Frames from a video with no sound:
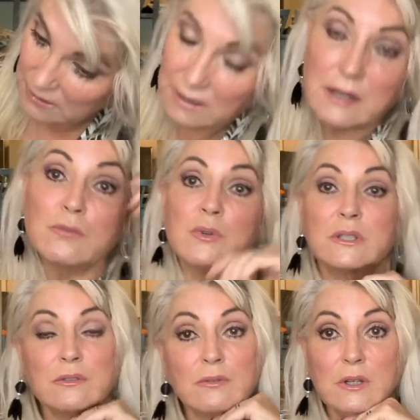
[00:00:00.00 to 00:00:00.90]
it
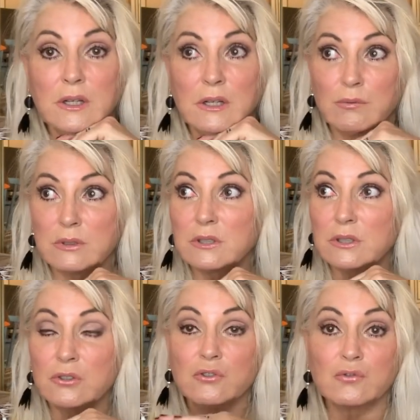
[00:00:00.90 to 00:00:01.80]
was it was
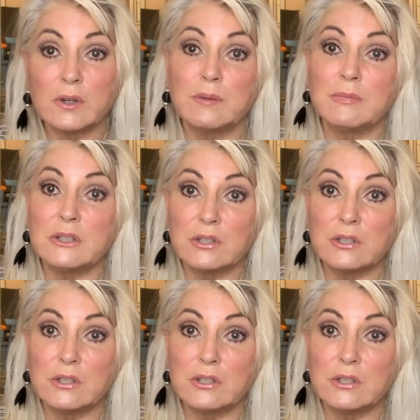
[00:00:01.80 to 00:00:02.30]
extremely